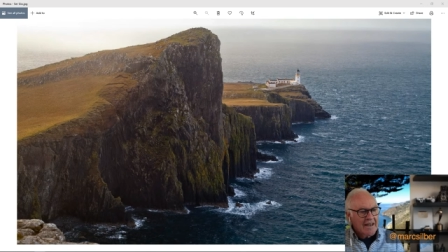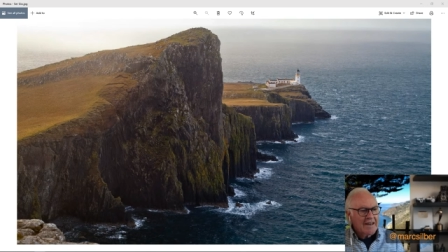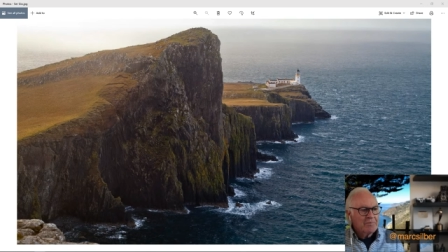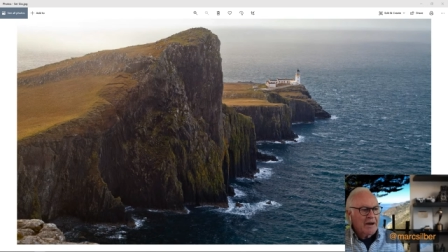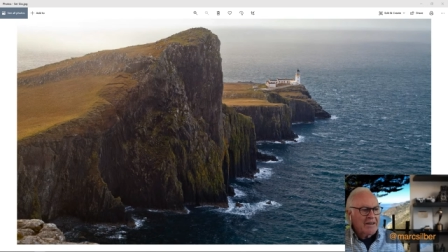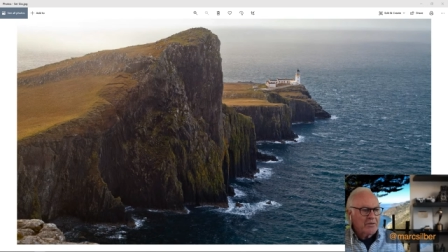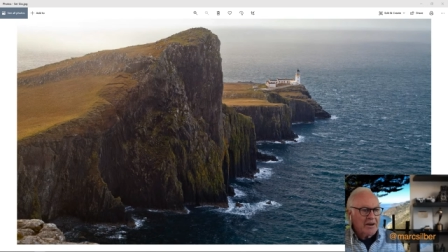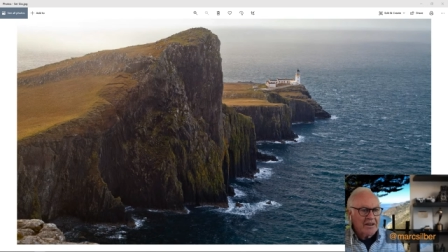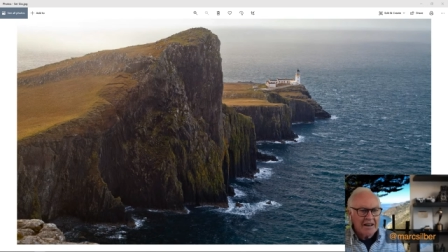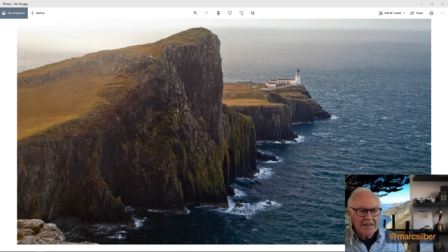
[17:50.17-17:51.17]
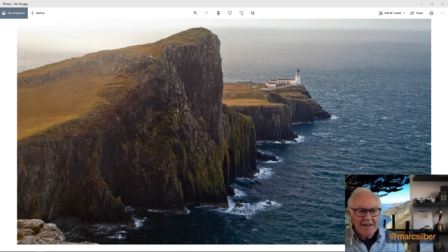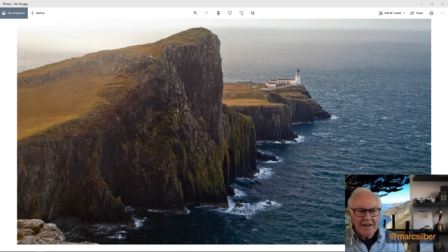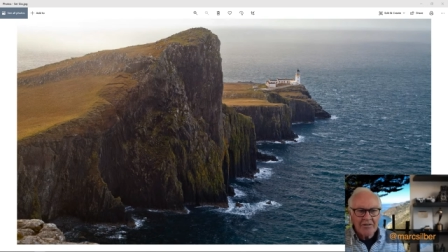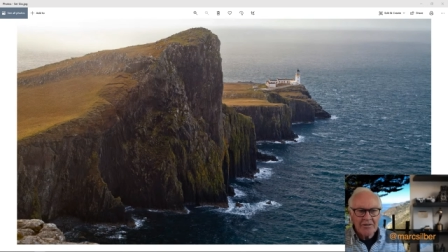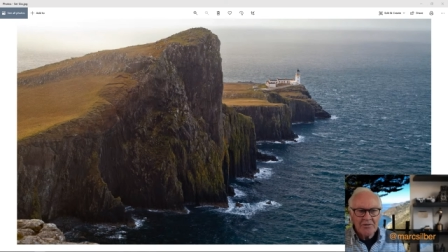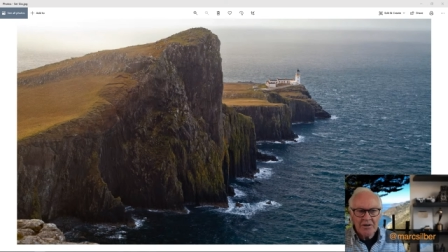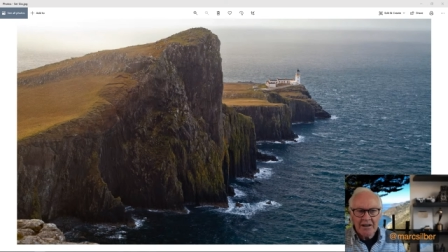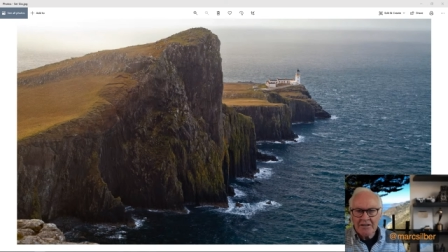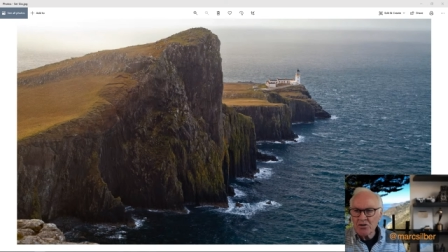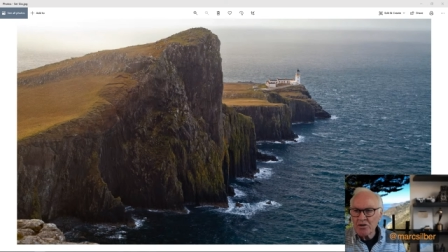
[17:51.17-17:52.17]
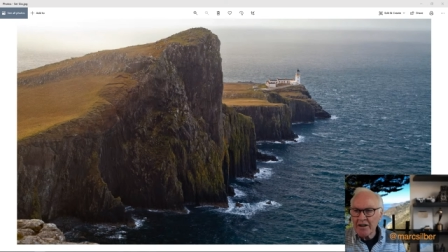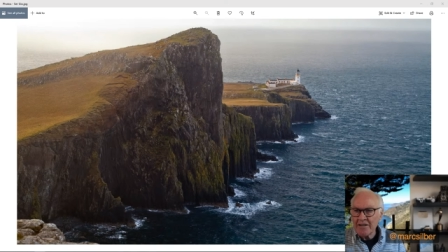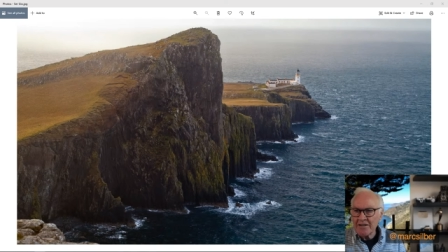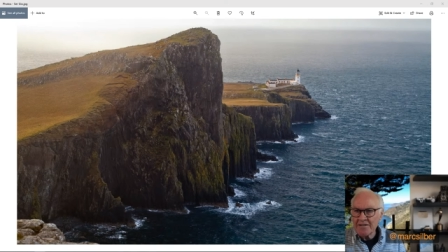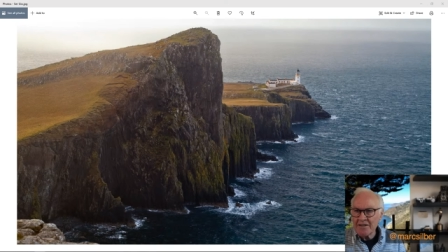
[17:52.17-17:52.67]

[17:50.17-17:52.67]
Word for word: And by the way, I'd love it if you guys try these